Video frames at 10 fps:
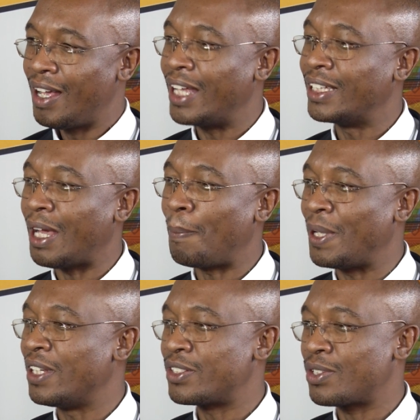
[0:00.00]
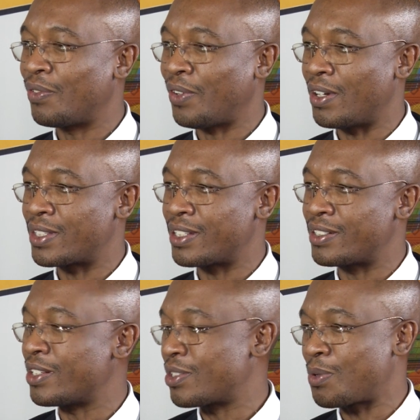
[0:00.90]
and the ability of our
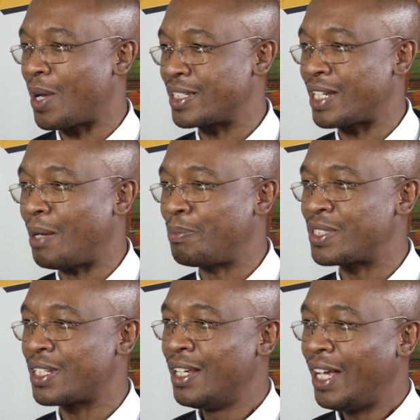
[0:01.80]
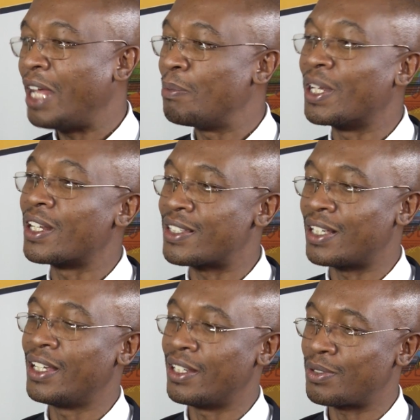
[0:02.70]
cities to adapt and be
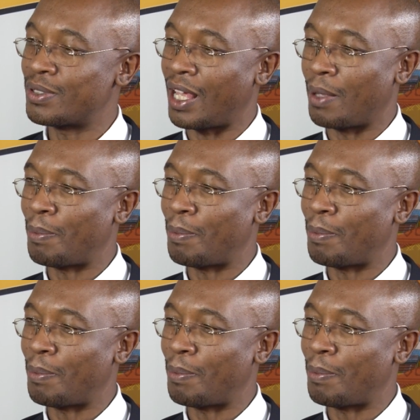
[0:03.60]
resilient to the